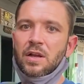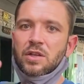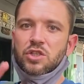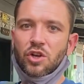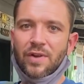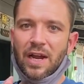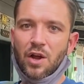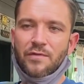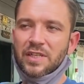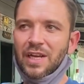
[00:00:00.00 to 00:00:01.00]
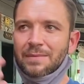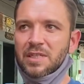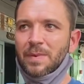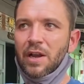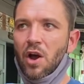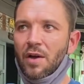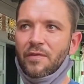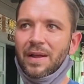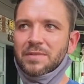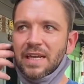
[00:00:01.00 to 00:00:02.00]
during COVID times. It's been hard for
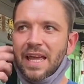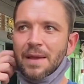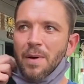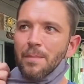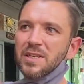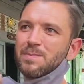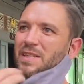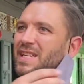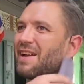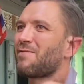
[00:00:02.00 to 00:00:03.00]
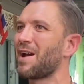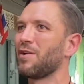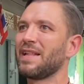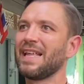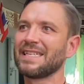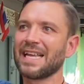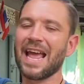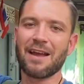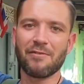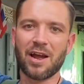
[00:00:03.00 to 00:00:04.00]
them to keep up, especially around this
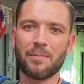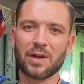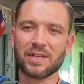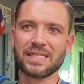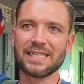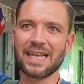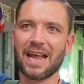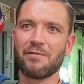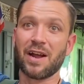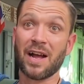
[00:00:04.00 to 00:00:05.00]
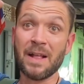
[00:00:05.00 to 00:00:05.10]
area, because this area,